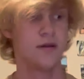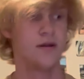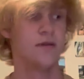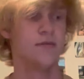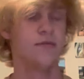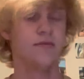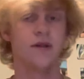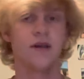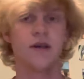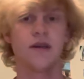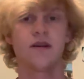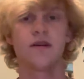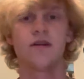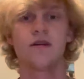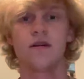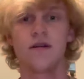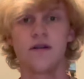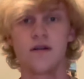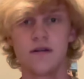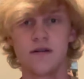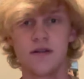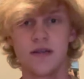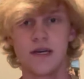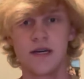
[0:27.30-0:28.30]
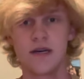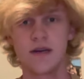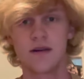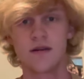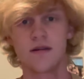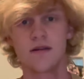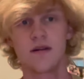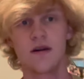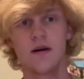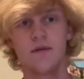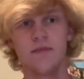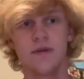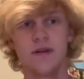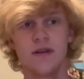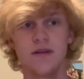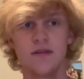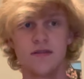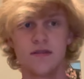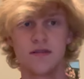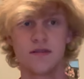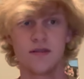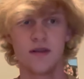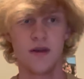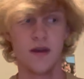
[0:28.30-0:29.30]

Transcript: playing card deck companies.